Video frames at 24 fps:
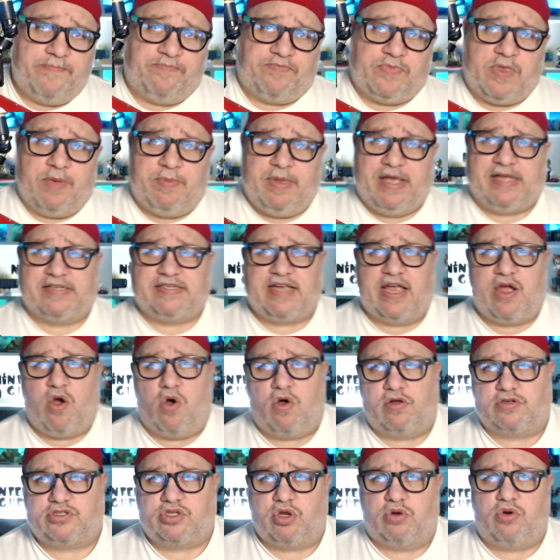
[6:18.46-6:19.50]
because I
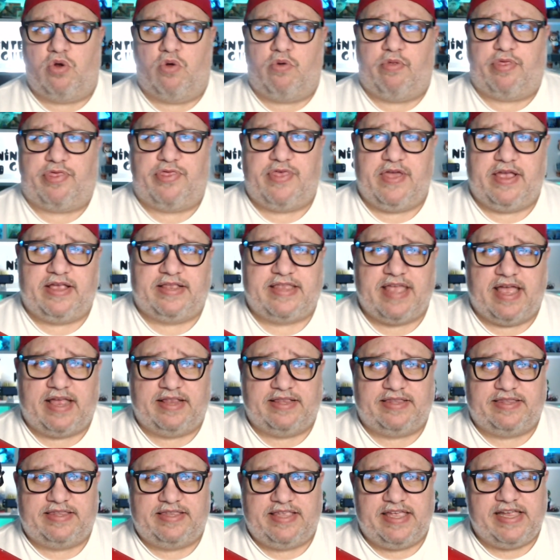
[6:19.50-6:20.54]
also don't think
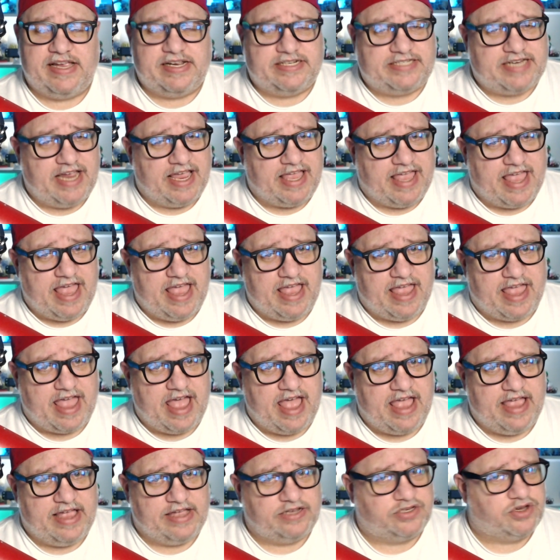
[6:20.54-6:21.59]
that DJ
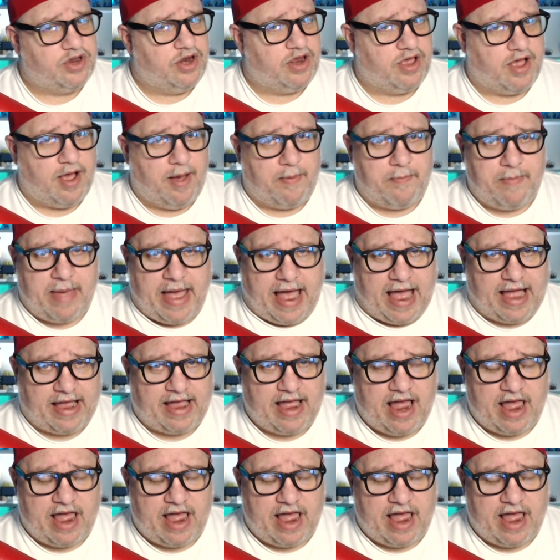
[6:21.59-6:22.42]
KK is going to come back.